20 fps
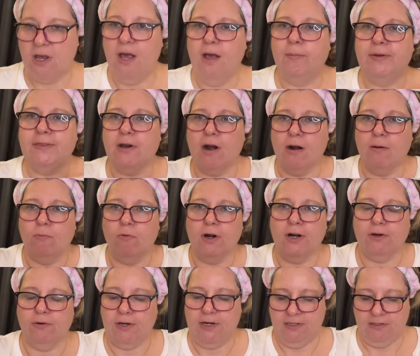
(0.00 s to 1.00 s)
But there are more
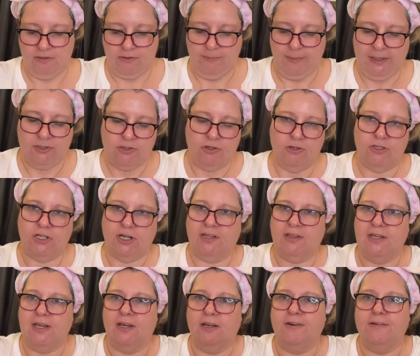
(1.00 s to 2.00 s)
ingredients, so make sure you check
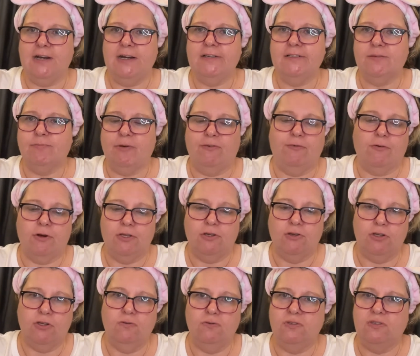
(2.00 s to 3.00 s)
the ingredients before you
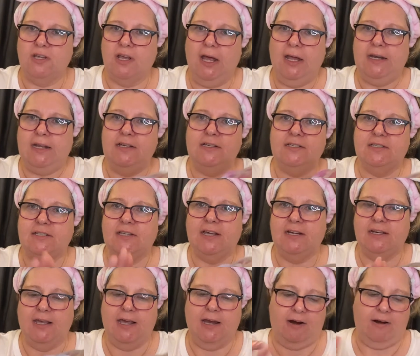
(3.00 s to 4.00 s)
use any
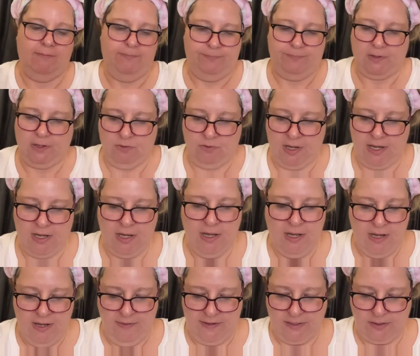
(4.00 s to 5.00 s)
skincare. Okay,
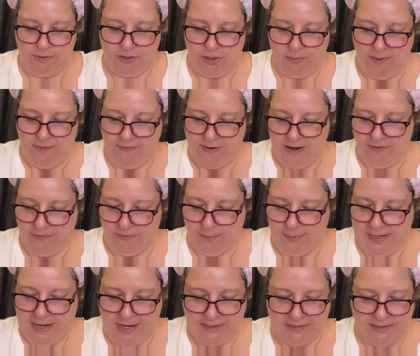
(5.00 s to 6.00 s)
this one should be fine for
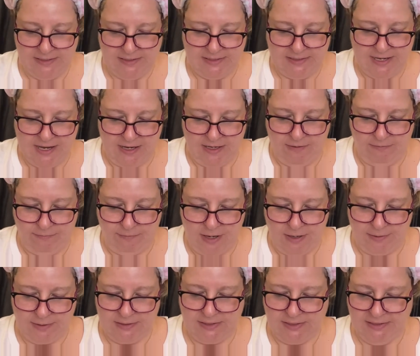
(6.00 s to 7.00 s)
me. I didn't see any
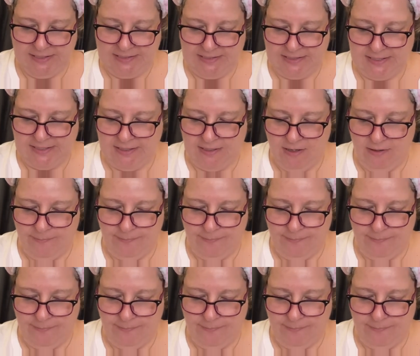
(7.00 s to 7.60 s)
fragrance listed.